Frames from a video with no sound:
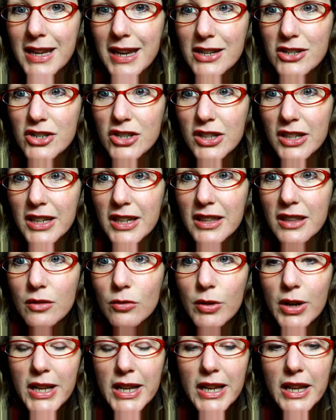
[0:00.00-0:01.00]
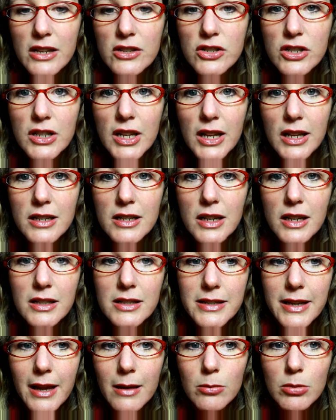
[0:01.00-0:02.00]
actually, the radiation
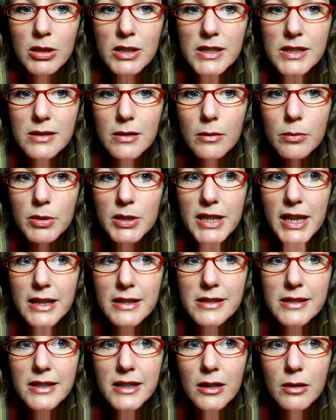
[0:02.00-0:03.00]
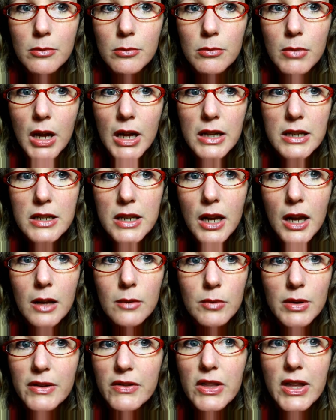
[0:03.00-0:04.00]
iodine tablets, uh, potassium
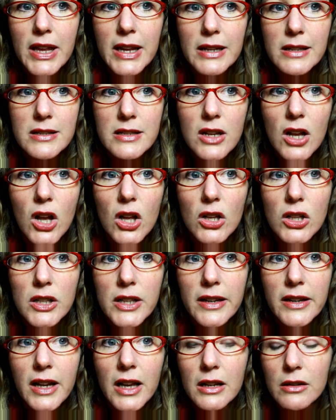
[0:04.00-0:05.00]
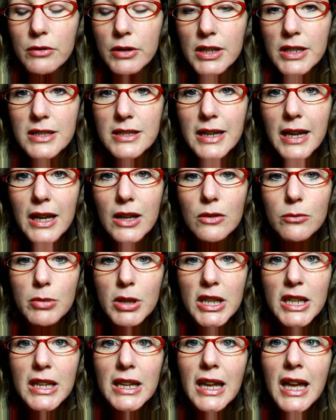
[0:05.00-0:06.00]
iodine, whatever the heck it's called. I got it written down,
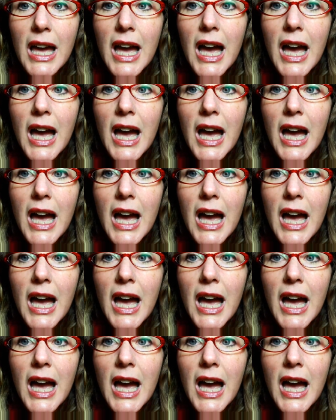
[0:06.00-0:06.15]
but